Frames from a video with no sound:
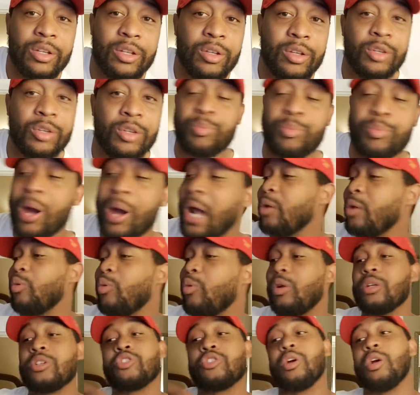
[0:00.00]
you probably
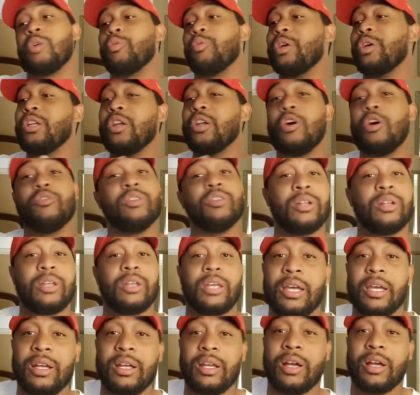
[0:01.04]
want to start reading over it
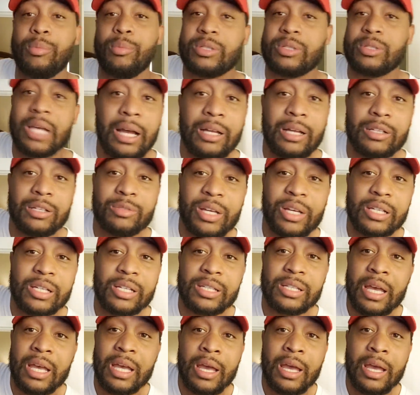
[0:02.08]
again a couple times, because